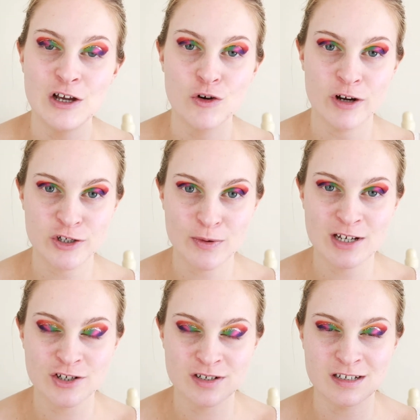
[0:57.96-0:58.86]

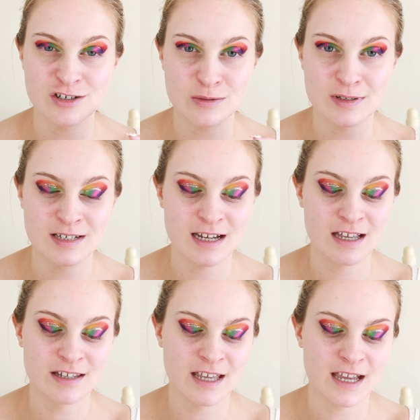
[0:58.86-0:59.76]
graduation in Dublin,
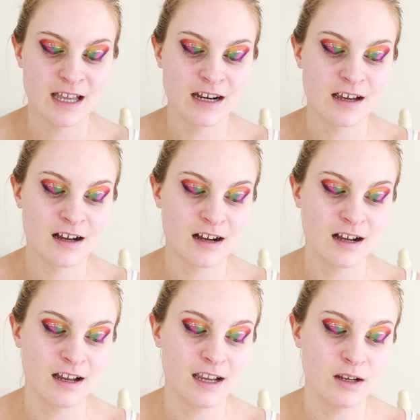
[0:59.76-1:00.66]
and then
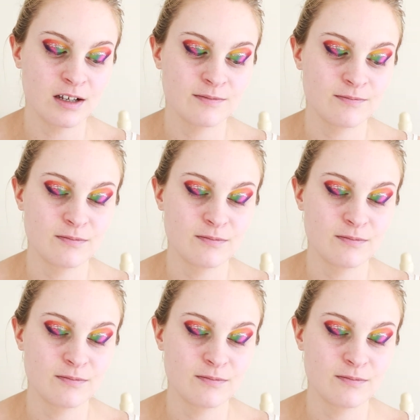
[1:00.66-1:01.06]
I